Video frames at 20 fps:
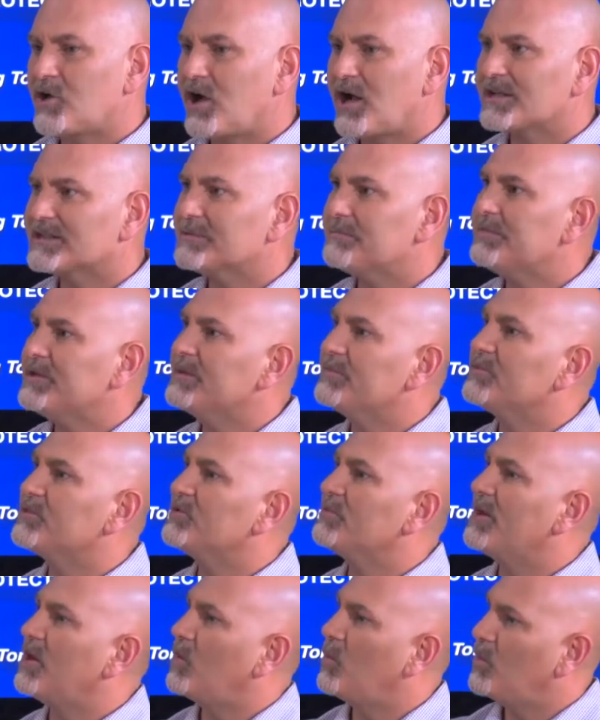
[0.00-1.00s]
talk to
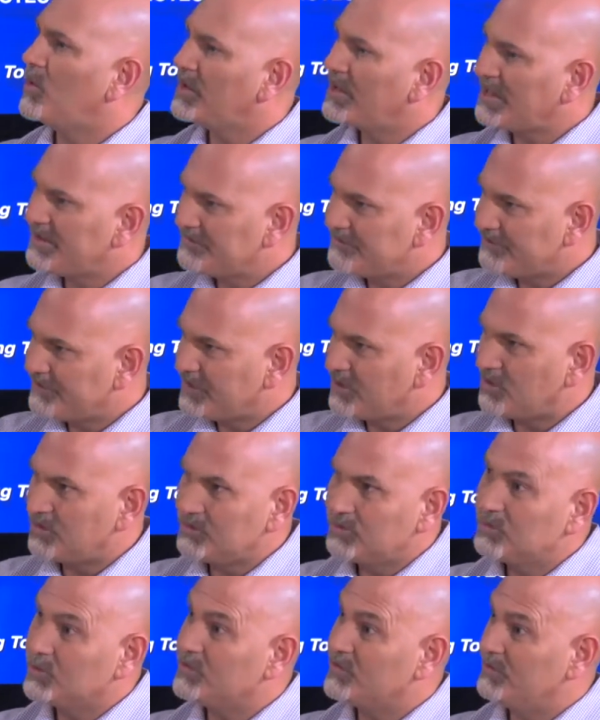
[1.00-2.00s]
people about what I
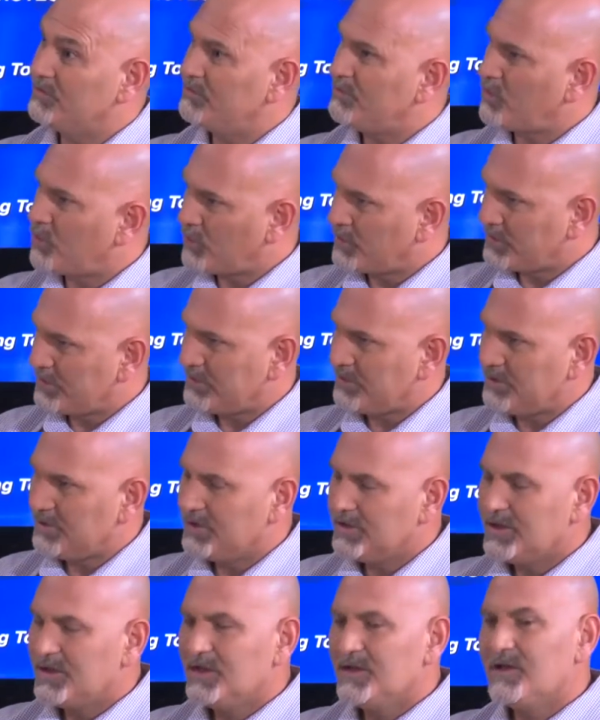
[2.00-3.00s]
felt was
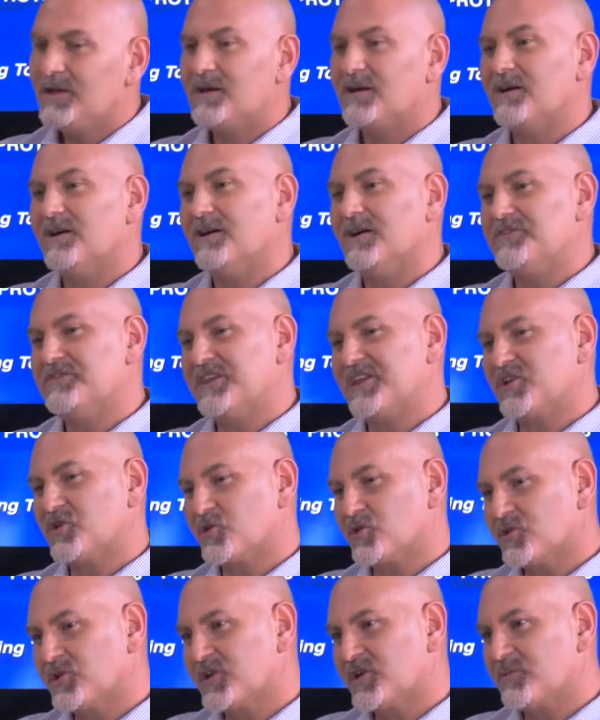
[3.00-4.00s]
important. I
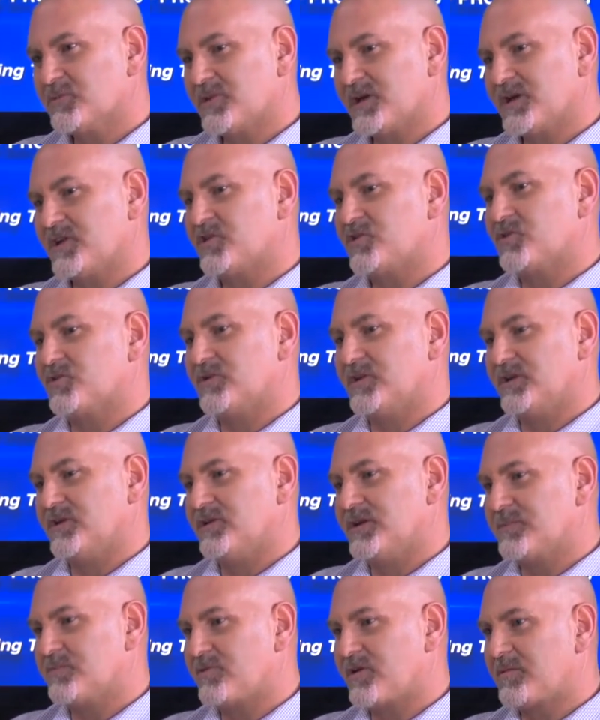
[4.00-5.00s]
think early in my
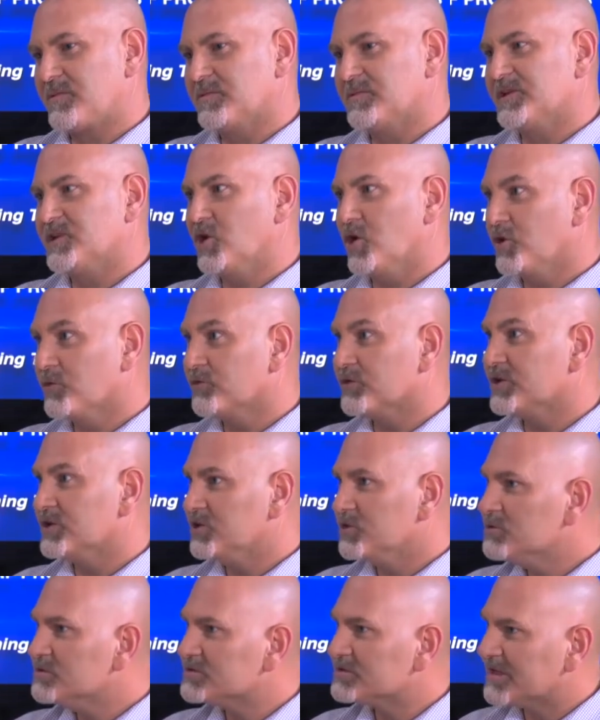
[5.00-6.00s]
career I probably
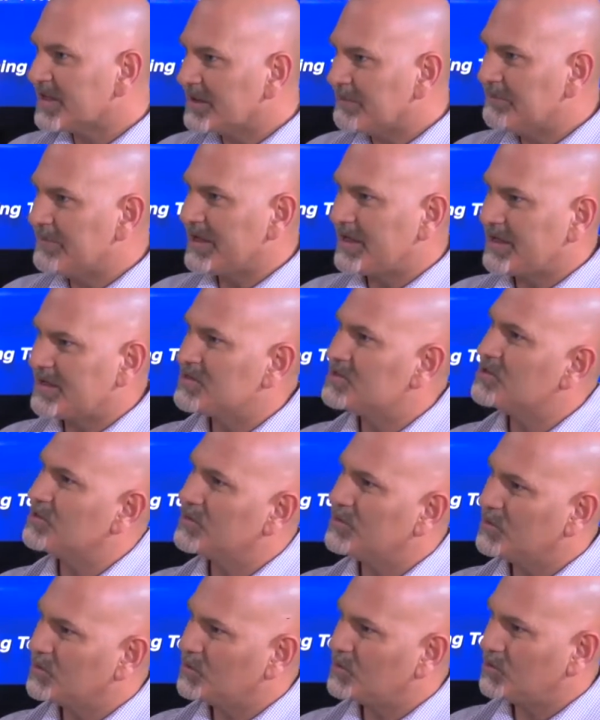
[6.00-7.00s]
overused that
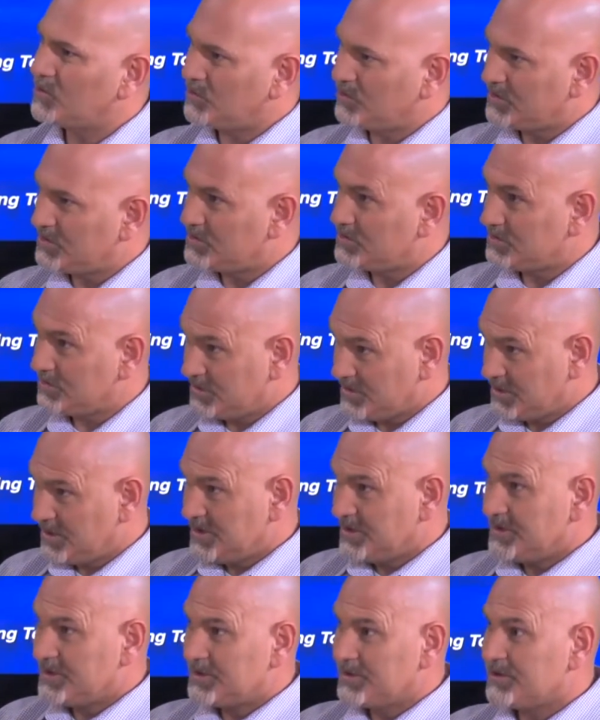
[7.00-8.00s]
managerial courage
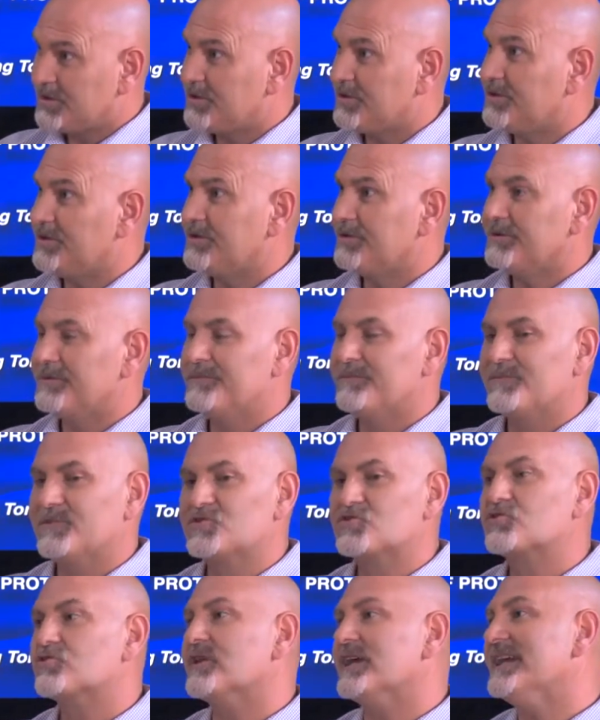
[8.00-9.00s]

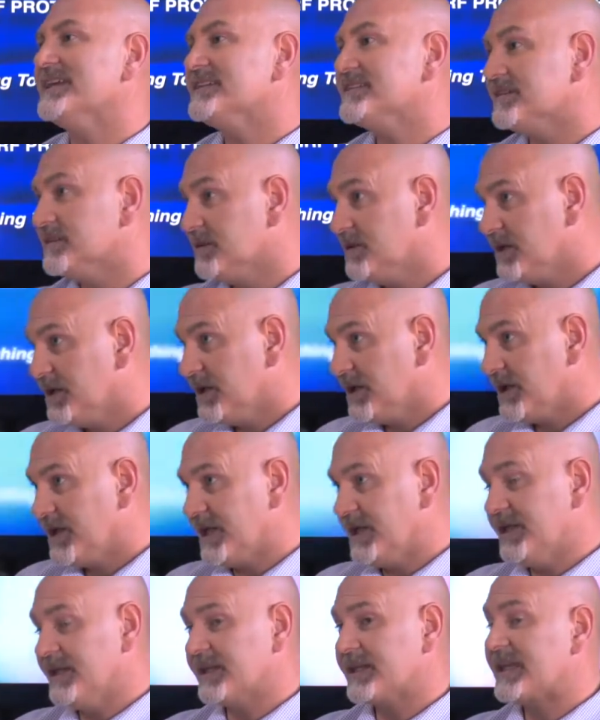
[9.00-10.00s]
trait,
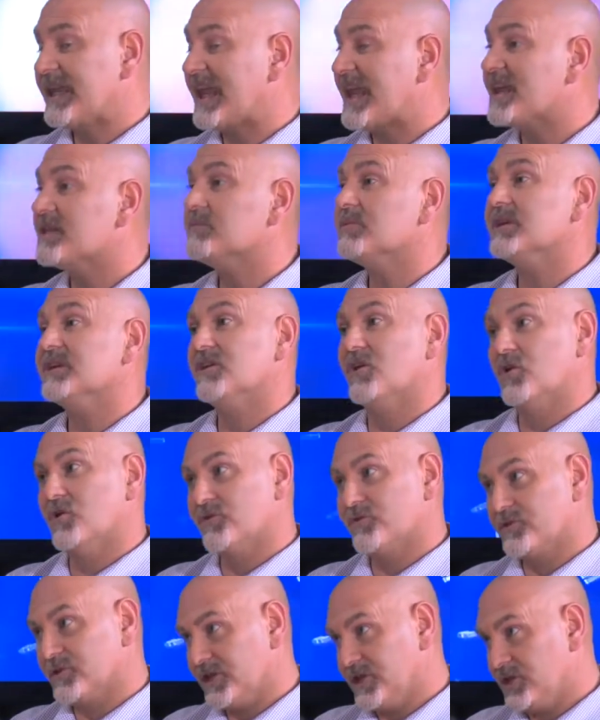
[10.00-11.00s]
and it can be
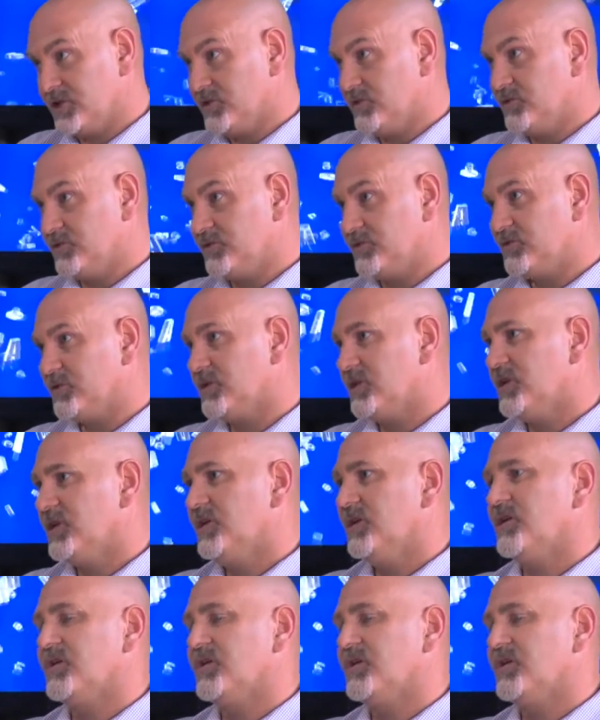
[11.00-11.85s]
overly used.